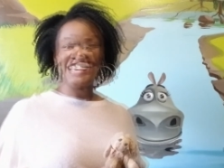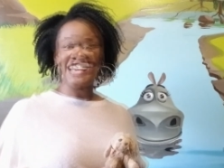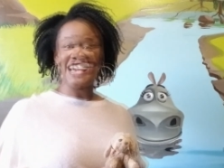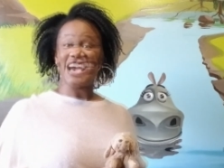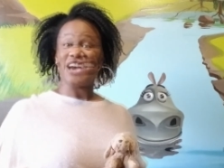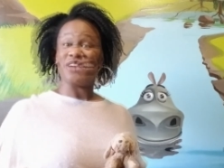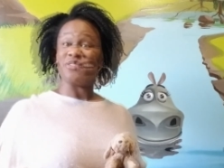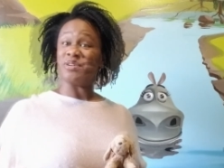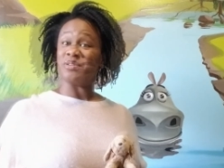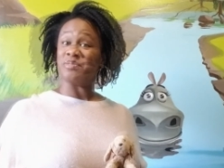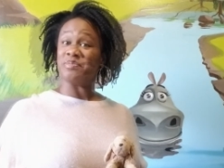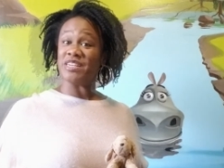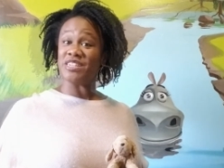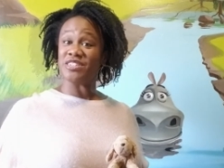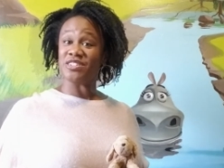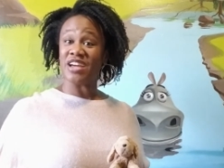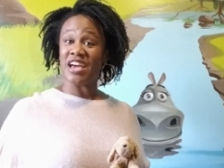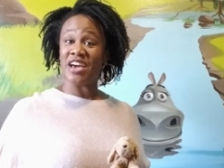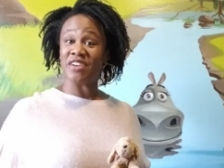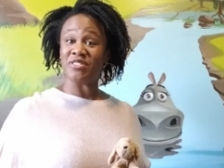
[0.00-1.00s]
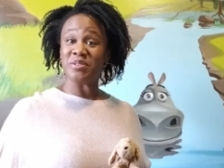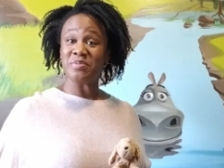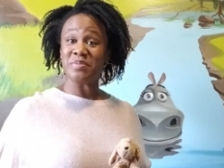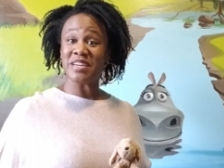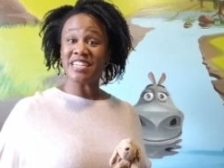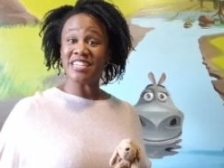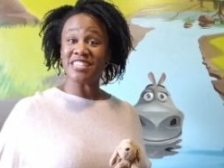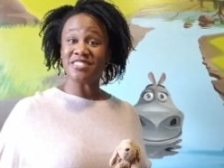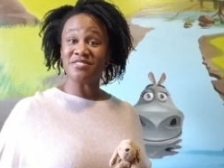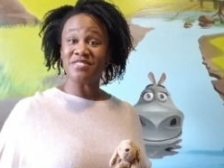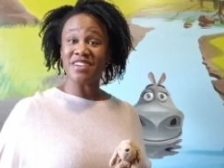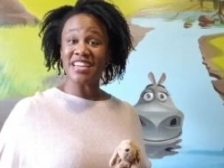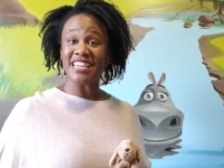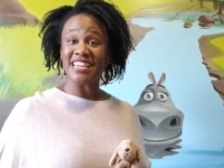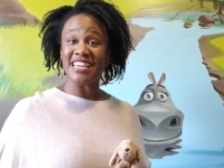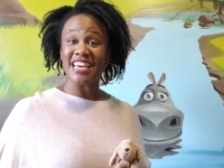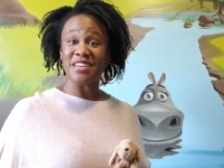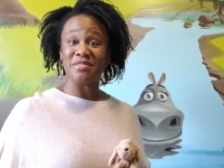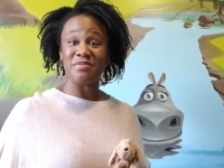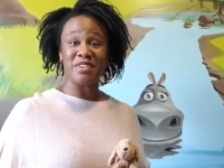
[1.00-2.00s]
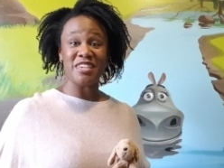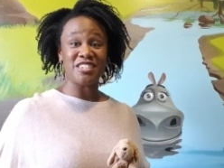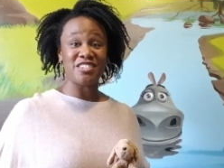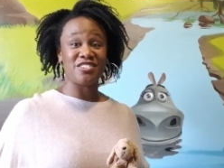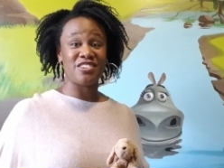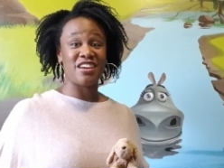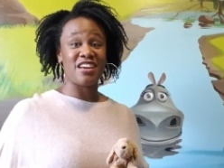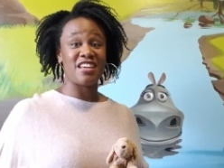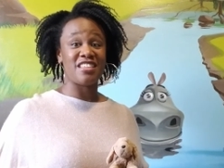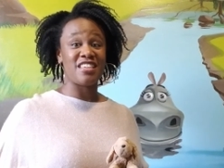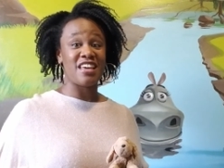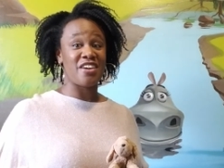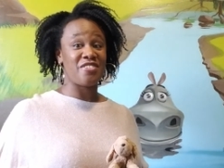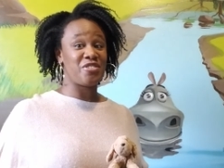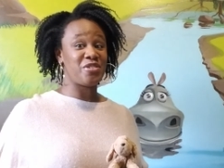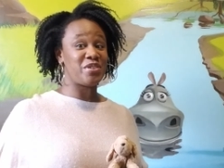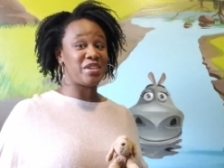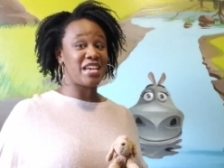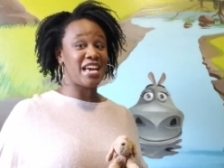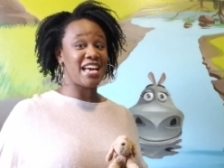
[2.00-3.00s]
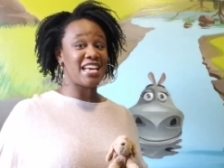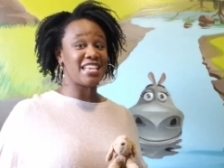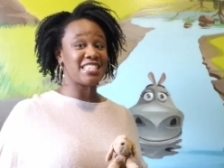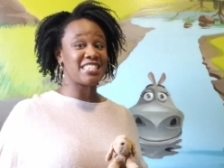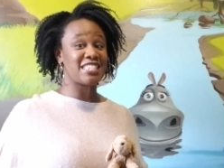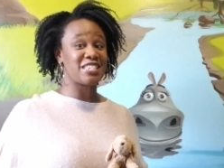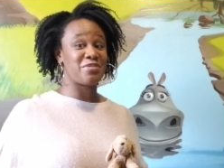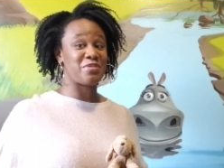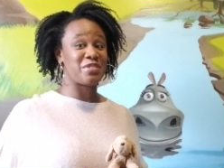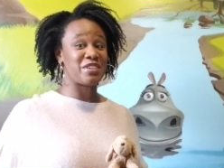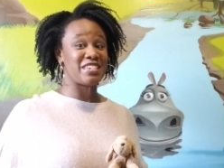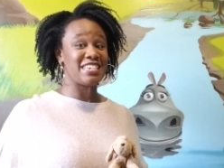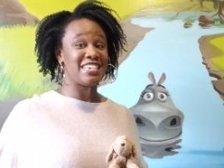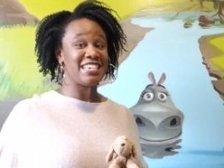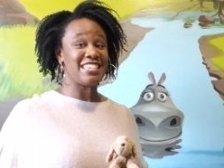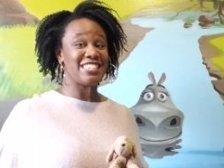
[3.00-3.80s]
I want to make sure everybody's ready and make sure everyone has someone